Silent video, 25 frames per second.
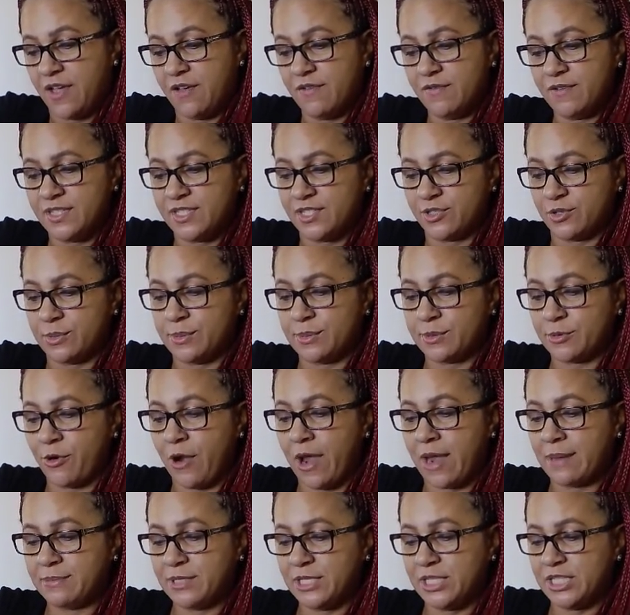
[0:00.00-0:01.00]
and
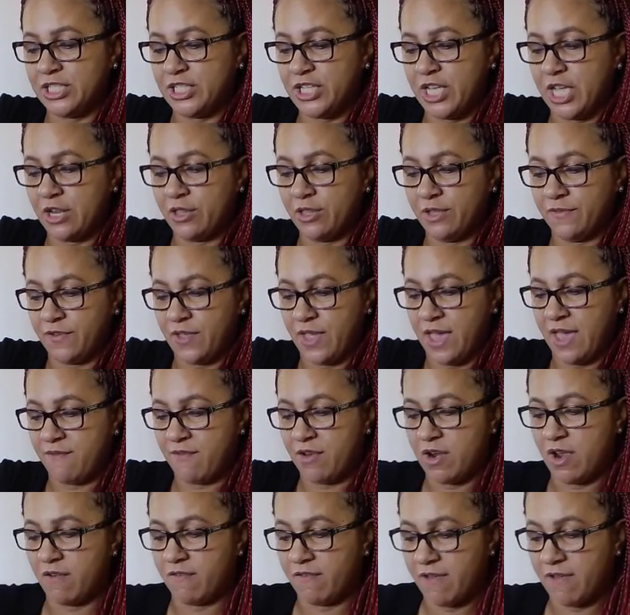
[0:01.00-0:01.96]
subscribe to the channel if you haven't